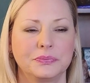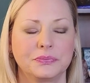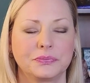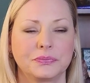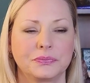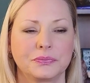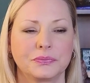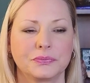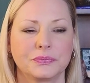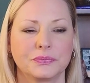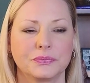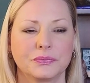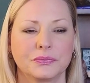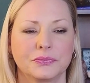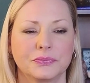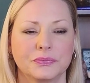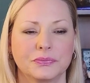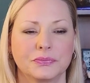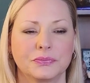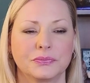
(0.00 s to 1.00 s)

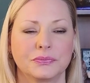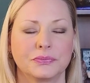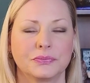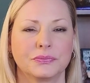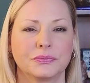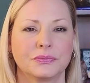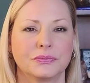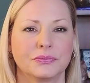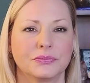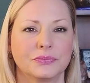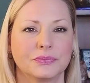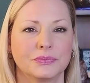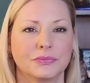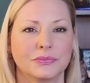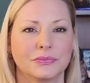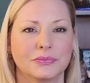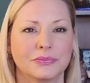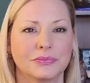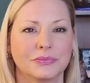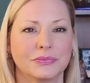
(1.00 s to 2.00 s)

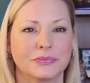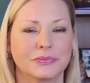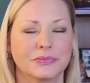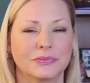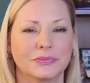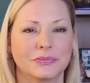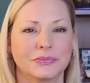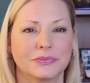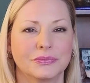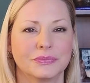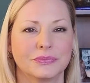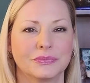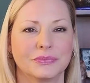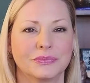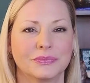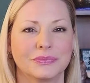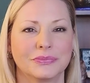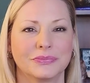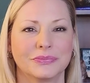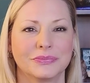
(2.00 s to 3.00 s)

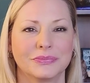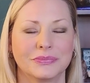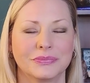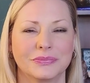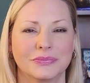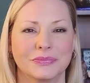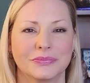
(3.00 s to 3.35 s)
(silence)